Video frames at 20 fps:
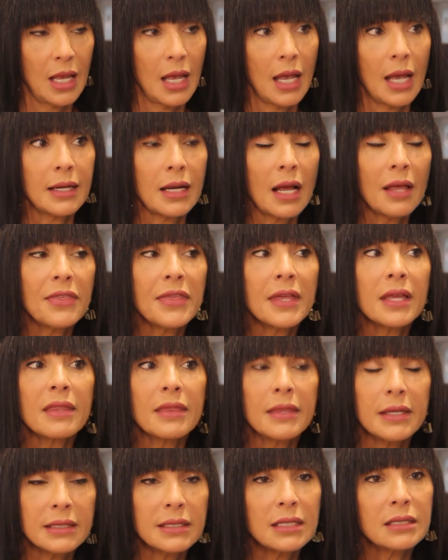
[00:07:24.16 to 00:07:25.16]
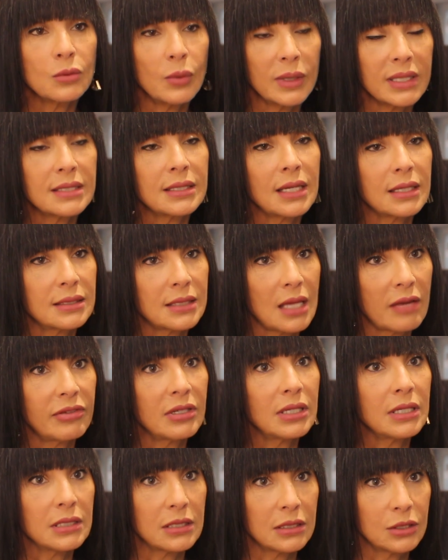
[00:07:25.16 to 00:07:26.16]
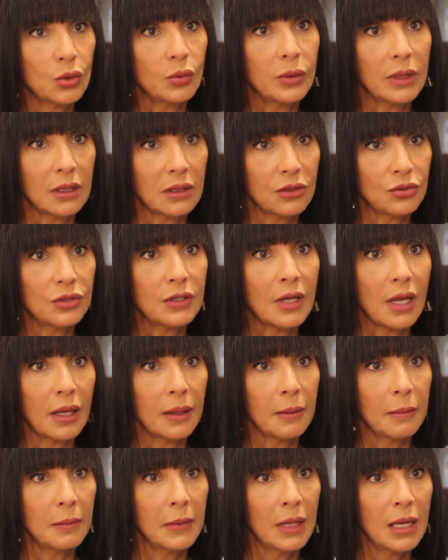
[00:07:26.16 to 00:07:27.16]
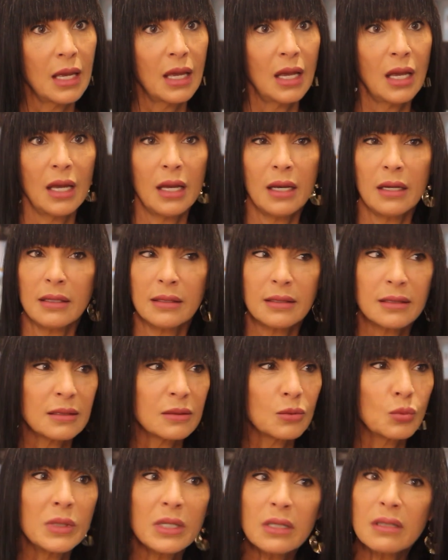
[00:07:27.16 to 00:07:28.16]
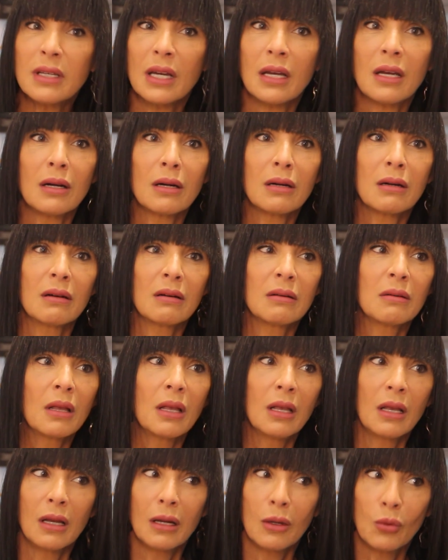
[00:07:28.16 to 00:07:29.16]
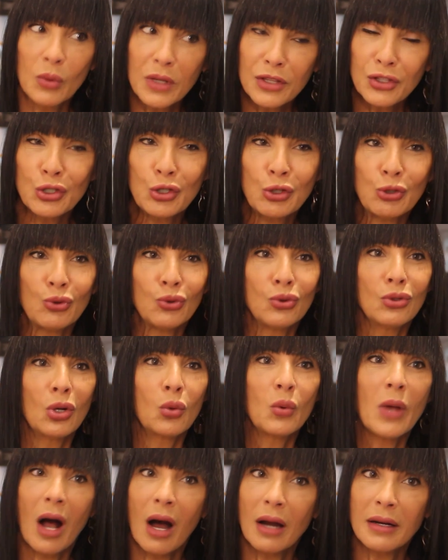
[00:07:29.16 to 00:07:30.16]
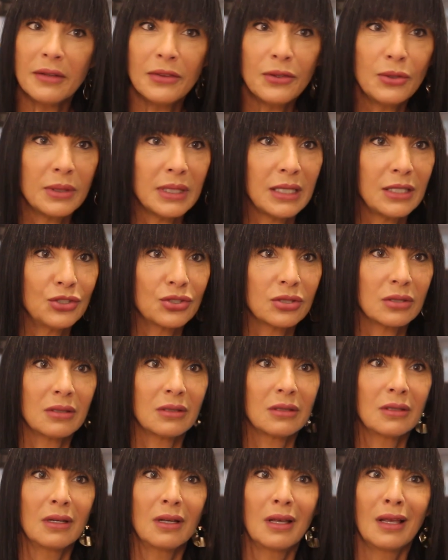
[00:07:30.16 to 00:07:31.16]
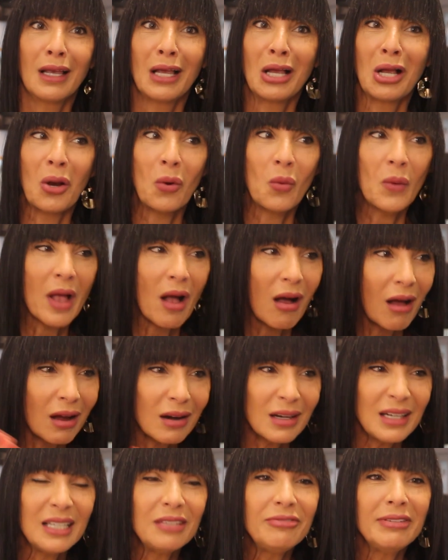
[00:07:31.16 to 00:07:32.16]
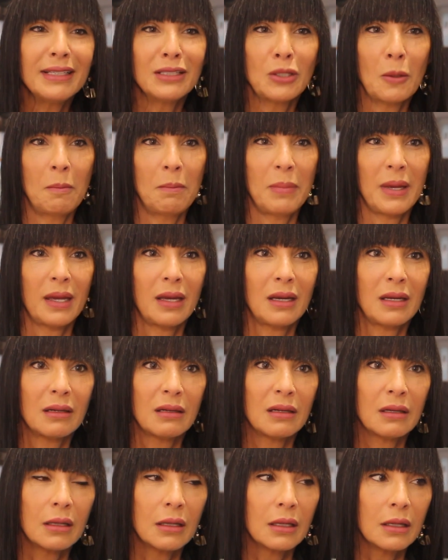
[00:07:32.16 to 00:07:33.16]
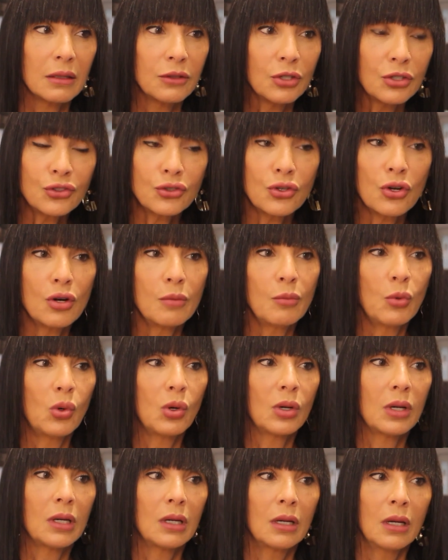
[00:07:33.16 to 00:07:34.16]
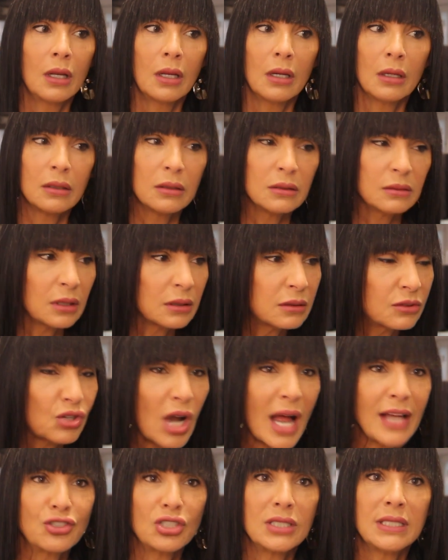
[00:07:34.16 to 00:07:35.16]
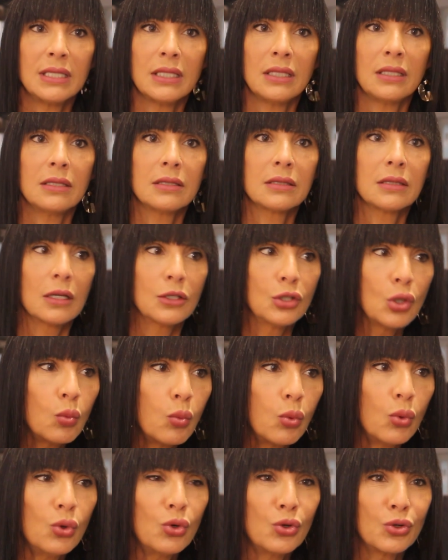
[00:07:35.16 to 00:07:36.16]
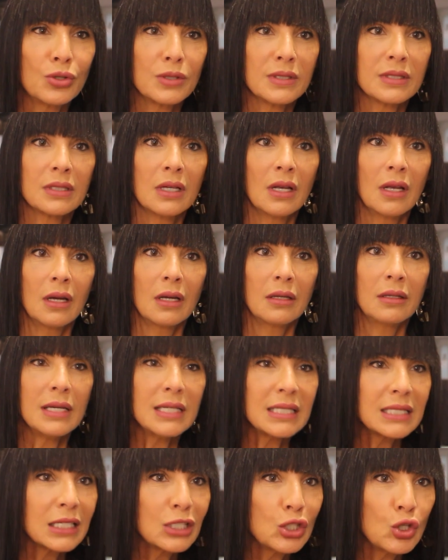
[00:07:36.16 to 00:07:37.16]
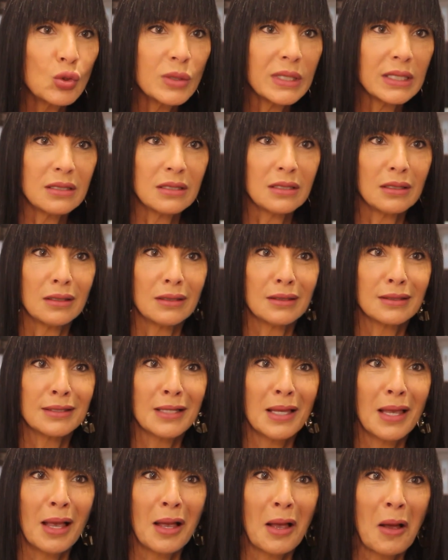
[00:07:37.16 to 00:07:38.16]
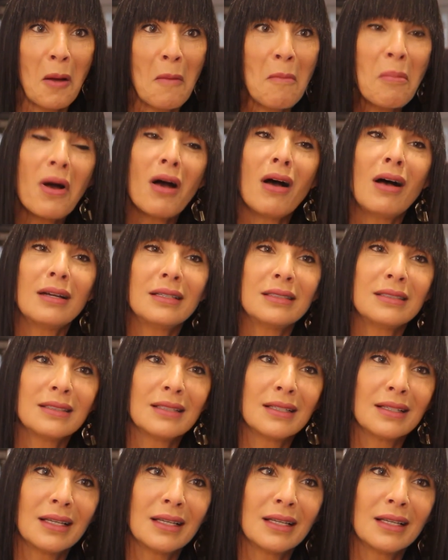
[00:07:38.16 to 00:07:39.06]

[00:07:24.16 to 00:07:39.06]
And I think this is what SAT-7 is doing today. Is we're there with you. We are in the region. We are living the pain, the turmoil, the tragedies, the wars, the insecurities, but